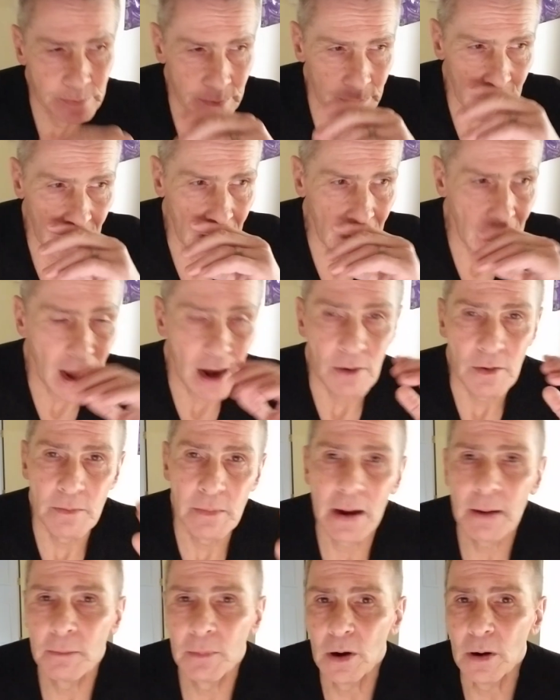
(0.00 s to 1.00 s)
But I
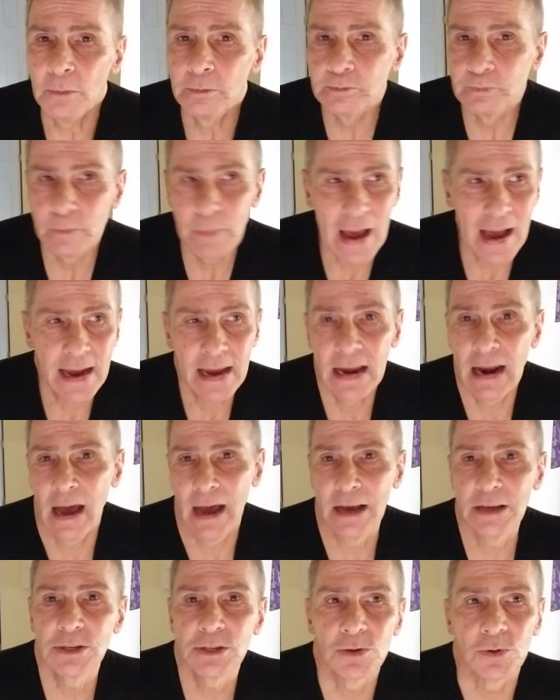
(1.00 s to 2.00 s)
remember back in
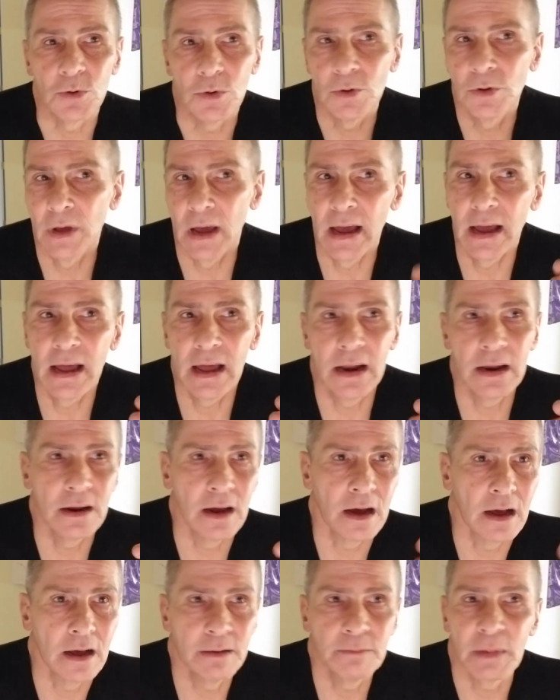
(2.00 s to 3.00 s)
high school and
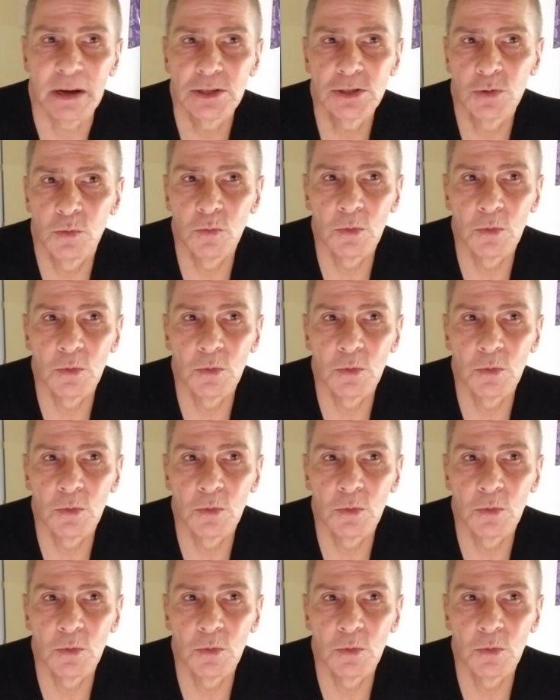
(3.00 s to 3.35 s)
in my